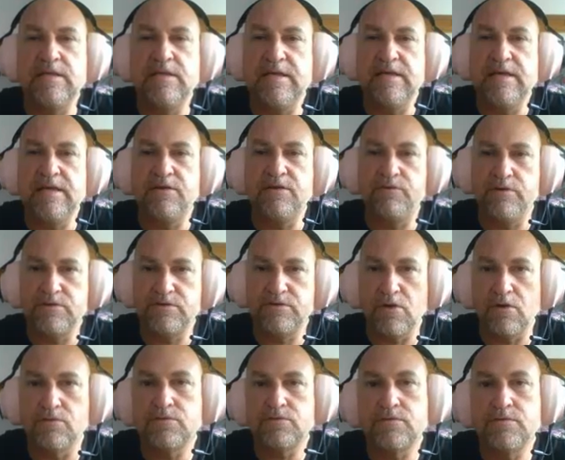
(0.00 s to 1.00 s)
getting
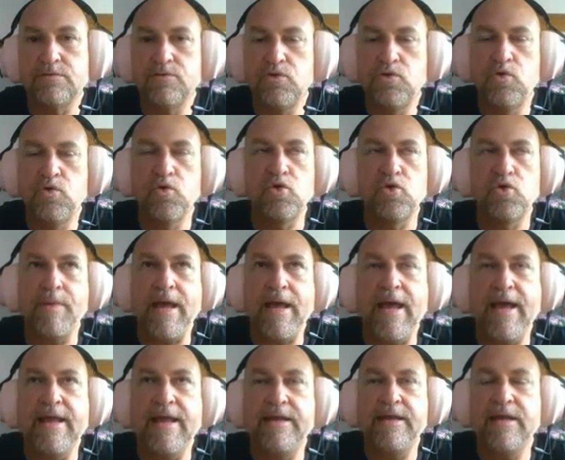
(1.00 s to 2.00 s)
results, good or
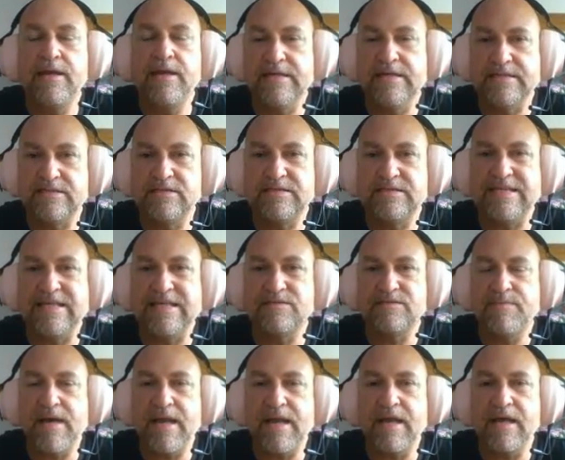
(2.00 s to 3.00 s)
bad, does, doesn't
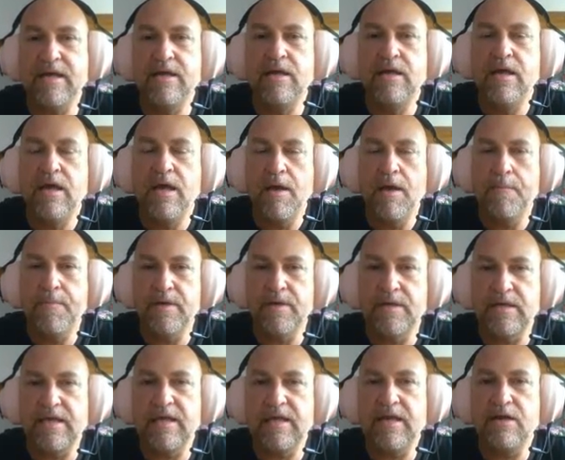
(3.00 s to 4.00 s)
matter, but
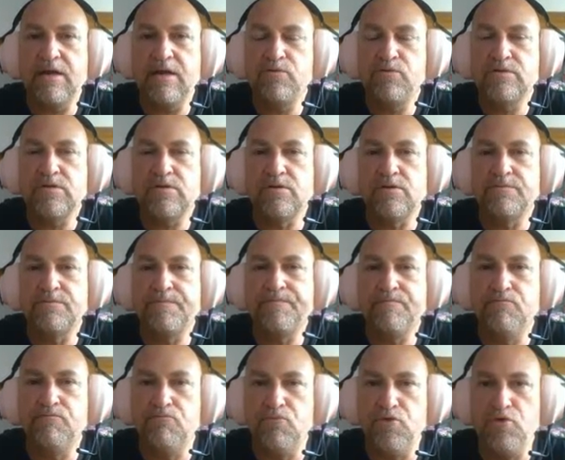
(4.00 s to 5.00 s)
getting result,
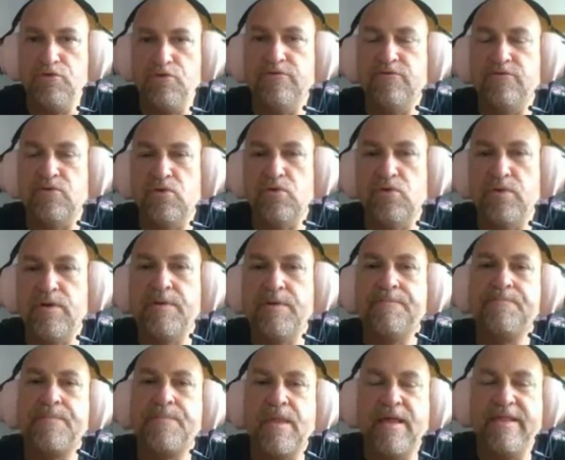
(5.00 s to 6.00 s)
move forward,
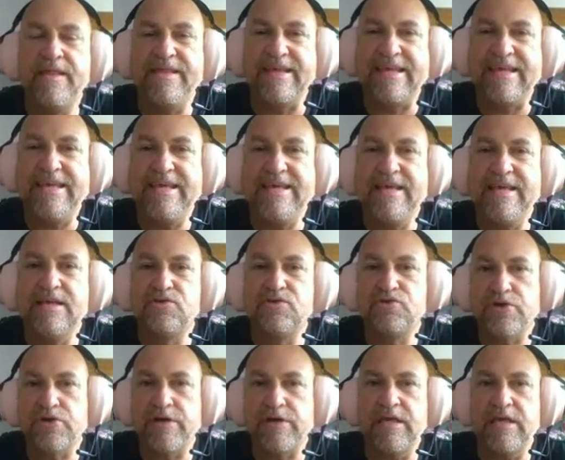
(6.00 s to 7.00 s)
the key is
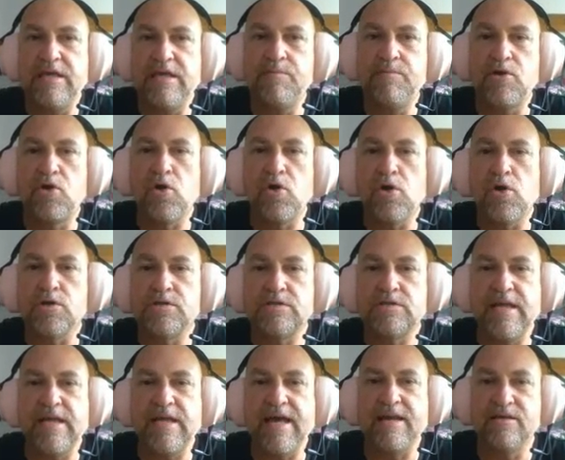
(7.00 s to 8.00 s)
try and keep your costs
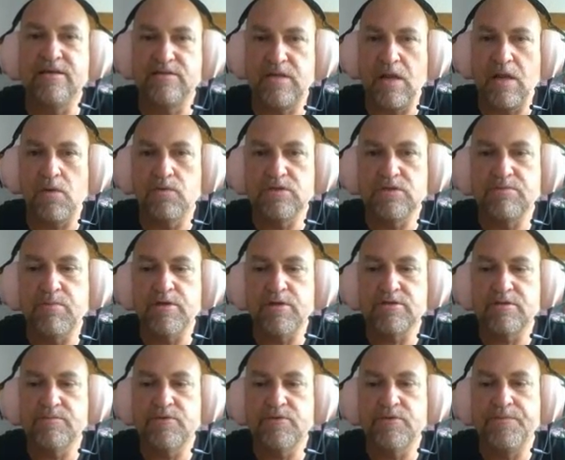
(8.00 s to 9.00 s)
down as low as
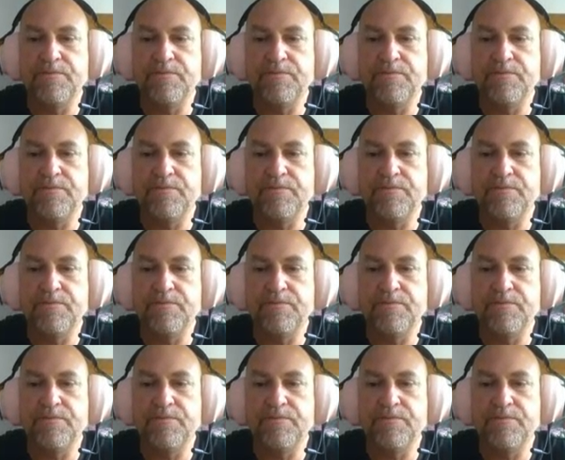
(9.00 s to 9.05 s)
possible.